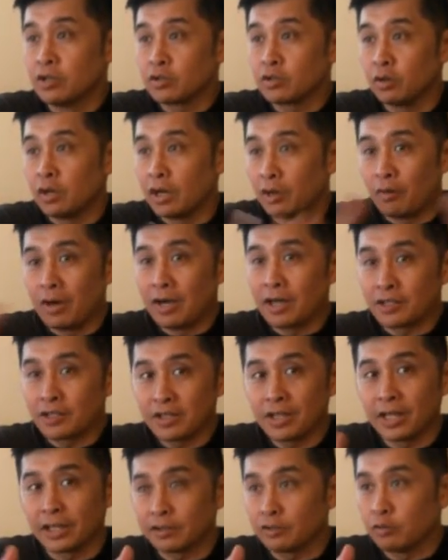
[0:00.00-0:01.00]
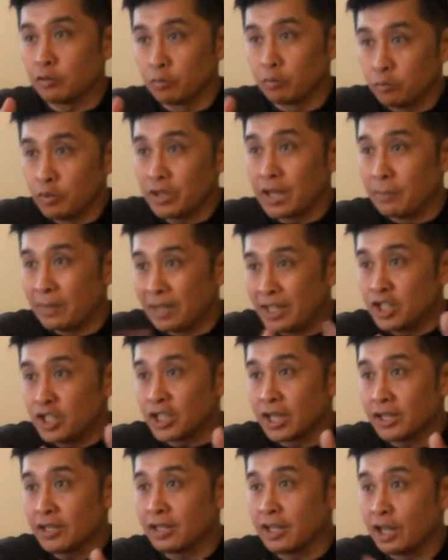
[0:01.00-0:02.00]
So I want to say that we are
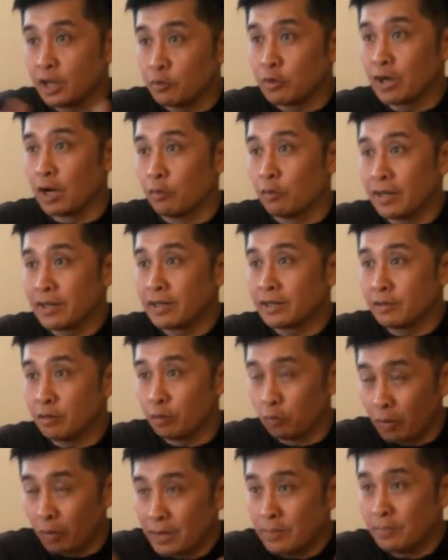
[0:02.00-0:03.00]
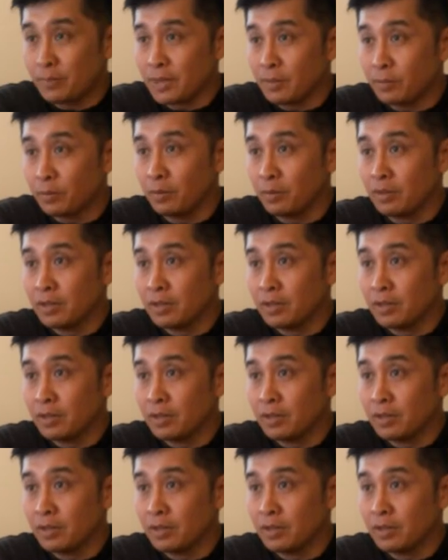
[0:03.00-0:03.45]
Asian and we are one people,